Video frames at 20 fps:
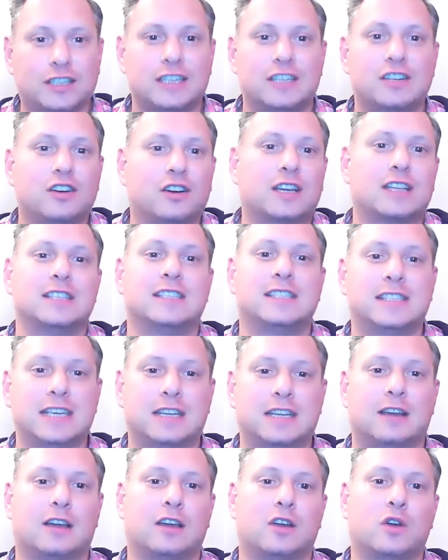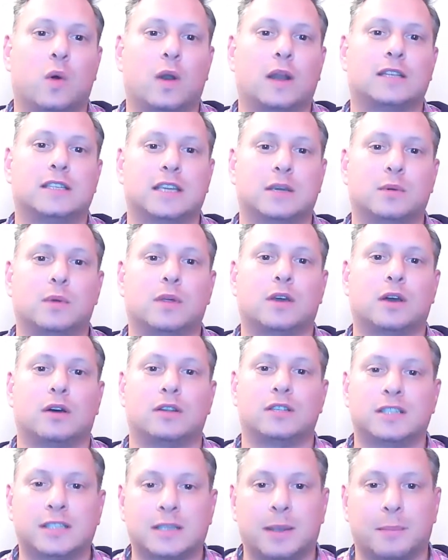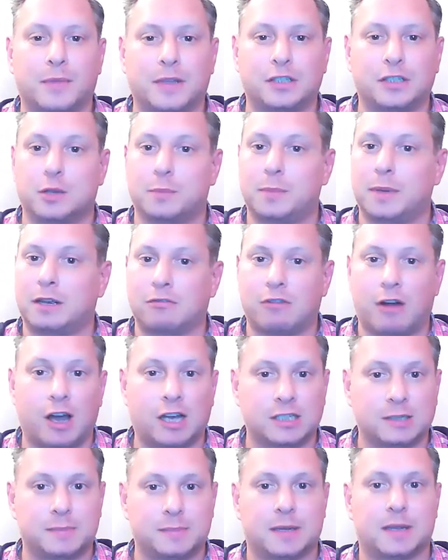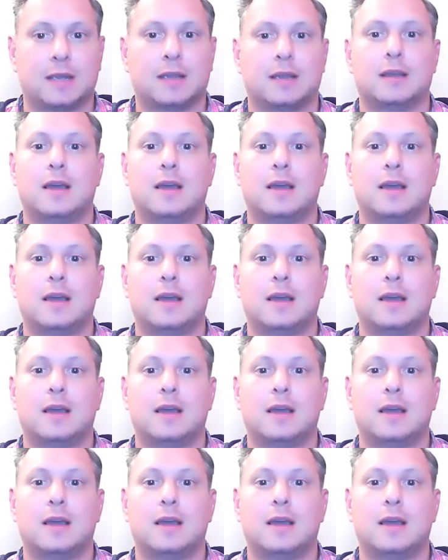did not consider equality with God something to be grasped,